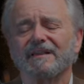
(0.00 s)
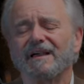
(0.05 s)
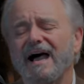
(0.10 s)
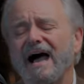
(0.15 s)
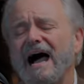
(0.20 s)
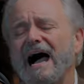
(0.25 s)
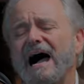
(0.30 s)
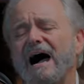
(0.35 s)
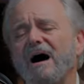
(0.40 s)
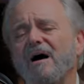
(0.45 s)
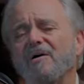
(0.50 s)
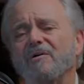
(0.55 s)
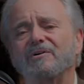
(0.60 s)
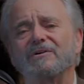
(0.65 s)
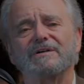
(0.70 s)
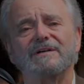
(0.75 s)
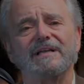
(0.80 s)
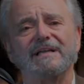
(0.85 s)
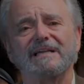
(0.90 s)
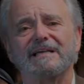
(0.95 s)
How
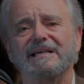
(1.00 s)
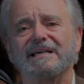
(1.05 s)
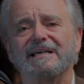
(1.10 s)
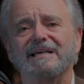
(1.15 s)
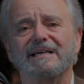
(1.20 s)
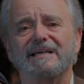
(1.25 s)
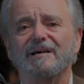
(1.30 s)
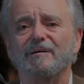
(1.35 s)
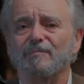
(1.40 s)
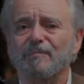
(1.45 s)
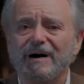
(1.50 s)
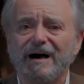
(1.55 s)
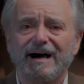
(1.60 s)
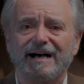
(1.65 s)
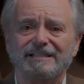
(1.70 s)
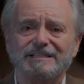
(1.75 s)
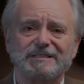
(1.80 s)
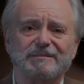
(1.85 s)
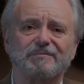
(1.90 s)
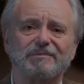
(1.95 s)
could he
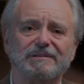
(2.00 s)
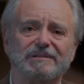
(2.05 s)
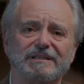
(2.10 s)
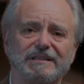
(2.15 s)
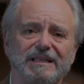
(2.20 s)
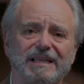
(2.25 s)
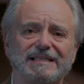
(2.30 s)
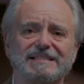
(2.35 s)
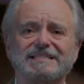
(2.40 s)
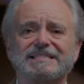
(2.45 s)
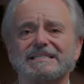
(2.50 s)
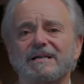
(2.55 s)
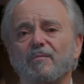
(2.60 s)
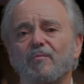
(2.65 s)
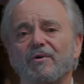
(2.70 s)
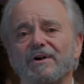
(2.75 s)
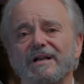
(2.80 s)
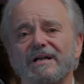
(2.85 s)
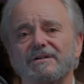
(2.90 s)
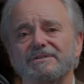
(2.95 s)
possibly let
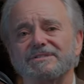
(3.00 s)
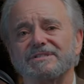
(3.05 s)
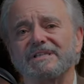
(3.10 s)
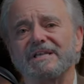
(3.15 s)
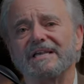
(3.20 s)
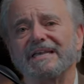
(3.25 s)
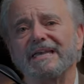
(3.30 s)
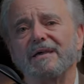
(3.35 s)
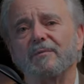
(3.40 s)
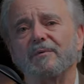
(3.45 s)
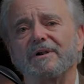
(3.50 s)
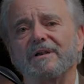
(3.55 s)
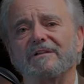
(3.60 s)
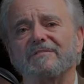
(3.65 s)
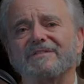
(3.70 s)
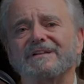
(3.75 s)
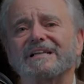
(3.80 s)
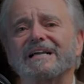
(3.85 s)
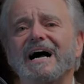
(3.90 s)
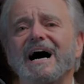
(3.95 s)
someone else think he would
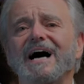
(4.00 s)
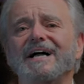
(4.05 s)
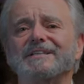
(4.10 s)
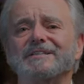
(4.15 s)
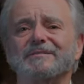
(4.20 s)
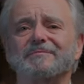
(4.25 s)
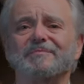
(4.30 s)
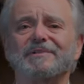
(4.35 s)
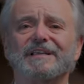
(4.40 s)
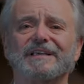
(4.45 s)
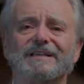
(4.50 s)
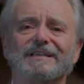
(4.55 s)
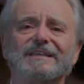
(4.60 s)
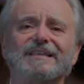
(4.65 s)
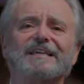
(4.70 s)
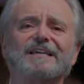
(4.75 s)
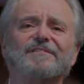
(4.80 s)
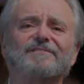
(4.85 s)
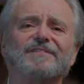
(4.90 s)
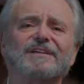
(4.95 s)
even contemplate
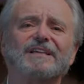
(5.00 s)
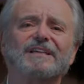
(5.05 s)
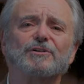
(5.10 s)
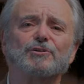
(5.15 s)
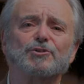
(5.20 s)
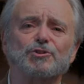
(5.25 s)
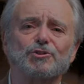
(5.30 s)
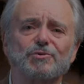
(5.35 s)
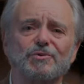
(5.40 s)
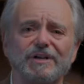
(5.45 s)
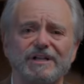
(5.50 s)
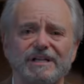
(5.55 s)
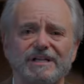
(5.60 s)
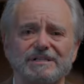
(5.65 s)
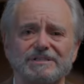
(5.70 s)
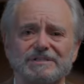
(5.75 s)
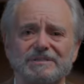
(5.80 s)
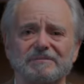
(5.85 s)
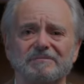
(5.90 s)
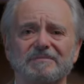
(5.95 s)
leaving
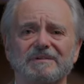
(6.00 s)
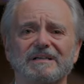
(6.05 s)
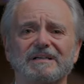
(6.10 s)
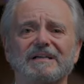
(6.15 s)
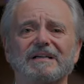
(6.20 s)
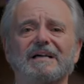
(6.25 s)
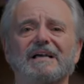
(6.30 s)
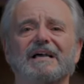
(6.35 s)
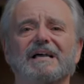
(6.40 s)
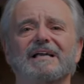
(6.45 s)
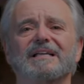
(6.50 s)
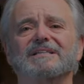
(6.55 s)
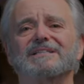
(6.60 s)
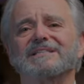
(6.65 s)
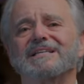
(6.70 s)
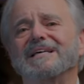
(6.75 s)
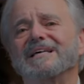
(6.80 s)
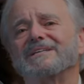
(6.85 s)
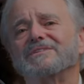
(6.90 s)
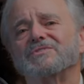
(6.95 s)
Judaism?
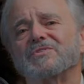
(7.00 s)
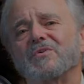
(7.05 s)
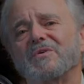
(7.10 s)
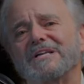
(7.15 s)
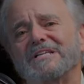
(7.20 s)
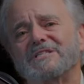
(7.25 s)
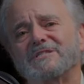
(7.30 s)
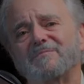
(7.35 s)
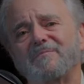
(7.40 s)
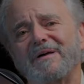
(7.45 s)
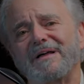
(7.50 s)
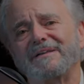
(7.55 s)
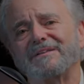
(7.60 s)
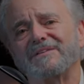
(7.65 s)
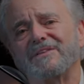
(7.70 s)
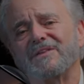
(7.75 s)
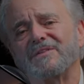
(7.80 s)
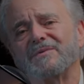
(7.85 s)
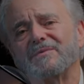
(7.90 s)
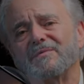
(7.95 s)
And so he
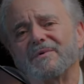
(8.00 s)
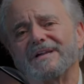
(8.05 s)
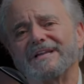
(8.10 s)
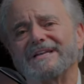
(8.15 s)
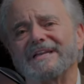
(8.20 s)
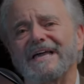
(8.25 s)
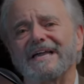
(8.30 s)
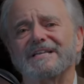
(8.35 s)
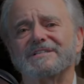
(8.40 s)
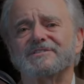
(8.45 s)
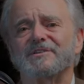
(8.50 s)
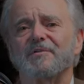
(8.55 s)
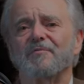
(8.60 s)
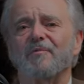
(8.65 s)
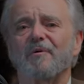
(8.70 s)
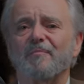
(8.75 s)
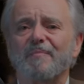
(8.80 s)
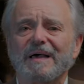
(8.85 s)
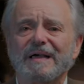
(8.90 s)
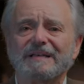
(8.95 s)
spent the three days in
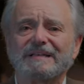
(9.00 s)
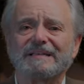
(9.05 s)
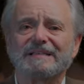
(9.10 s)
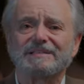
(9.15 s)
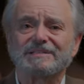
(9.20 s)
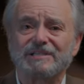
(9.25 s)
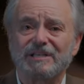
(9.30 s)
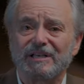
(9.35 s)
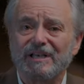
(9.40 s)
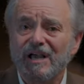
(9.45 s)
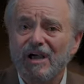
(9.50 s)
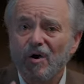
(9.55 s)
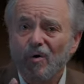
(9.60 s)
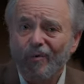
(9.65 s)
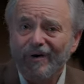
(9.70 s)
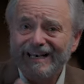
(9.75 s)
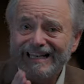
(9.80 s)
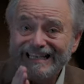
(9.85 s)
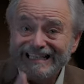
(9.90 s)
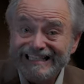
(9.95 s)
repentance, and
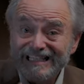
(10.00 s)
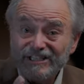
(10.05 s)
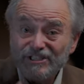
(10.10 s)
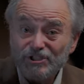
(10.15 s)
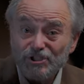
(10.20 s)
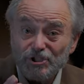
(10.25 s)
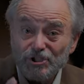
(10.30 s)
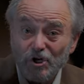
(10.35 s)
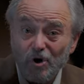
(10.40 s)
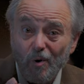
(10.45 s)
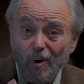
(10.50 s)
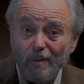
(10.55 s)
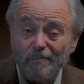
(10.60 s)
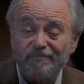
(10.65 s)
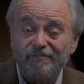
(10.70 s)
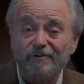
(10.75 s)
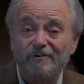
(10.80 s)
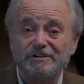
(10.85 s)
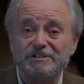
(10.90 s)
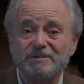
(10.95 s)
when he didn't show up
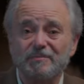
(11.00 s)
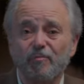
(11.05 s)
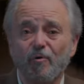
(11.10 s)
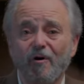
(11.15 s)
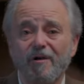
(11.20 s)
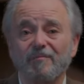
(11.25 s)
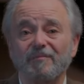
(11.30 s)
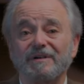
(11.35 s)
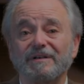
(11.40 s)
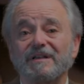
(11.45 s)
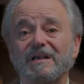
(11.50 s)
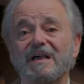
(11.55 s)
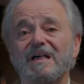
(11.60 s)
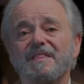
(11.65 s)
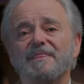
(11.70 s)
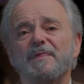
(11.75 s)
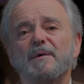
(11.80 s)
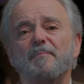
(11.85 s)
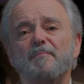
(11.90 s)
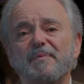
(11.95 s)
for his appointment,
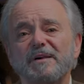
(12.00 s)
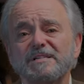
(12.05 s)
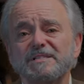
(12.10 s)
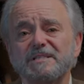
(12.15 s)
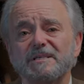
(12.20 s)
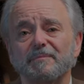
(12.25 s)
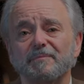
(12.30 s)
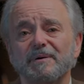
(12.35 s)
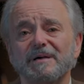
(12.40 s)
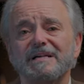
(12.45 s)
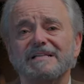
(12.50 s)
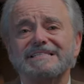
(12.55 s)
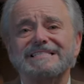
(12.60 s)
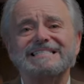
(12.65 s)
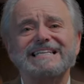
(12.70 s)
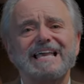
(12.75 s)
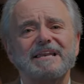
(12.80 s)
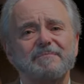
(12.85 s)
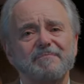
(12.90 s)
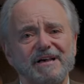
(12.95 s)
the bishop
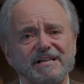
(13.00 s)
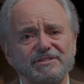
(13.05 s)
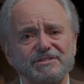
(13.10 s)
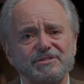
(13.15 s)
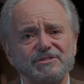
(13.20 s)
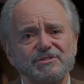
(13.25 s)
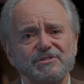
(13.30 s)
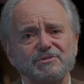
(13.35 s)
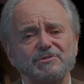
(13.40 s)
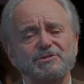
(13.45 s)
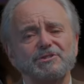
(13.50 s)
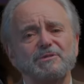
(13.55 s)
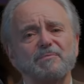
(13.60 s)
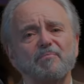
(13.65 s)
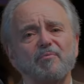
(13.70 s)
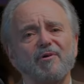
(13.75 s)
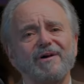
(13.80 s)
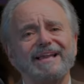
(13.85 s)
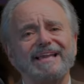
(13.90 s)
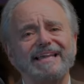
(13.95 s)
sent messengers to
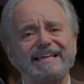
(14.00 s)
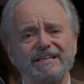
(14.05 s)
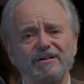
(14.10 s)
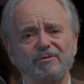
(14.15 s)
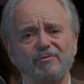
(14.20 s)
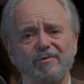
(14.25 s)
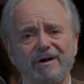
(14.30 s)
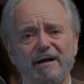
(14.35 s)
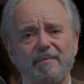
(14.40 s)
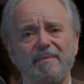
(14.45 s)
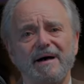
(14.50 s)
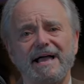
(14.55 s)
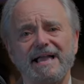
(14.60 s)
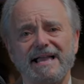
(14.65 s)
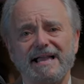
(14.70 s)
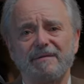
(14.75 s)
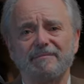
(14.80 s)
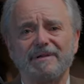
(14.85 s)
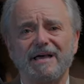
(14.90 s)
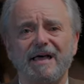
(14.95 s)
bring in Rabbi
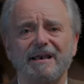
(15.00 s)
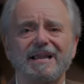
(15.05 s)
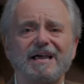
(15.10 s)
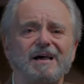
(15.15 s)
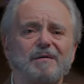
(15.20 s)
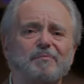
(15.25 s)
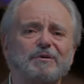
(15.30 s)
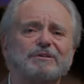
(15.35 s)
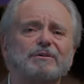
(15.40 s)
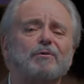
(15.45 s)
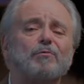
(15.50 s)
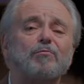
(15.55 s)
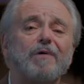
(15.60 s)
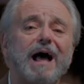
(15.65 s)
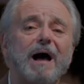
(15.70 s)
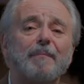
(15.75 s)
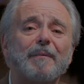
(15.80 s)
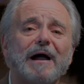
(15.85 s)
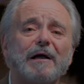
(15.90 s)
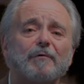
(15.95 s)
Amnon, but the
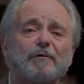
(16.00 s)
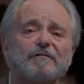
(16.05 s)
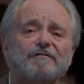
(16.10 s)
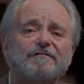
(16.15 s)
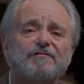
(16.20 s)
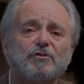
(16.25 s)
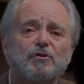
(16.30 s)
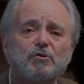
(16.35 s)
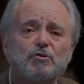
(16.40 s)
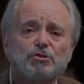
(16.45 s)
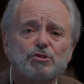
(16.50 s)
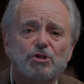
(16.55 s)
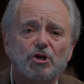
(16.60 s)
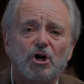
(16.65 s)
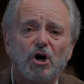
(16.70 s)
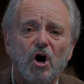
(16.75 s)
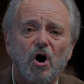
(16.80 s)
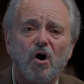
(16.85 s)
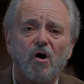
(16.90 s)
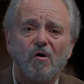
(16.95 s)
rabbi refused to
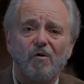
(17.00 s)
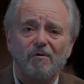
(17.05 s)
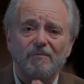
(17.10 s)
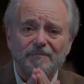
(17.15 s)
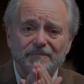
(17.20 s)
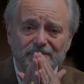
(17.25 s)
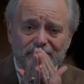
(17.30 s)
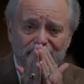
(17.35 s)
go.